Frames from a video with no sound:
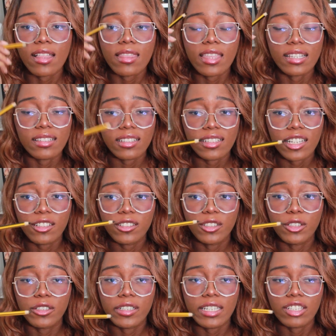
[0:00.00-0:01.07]

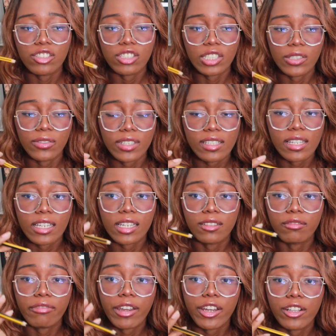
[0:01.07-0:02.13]
Staedtler Noris just feels like
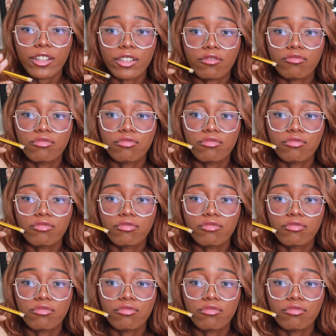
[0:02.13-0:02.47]
a regular,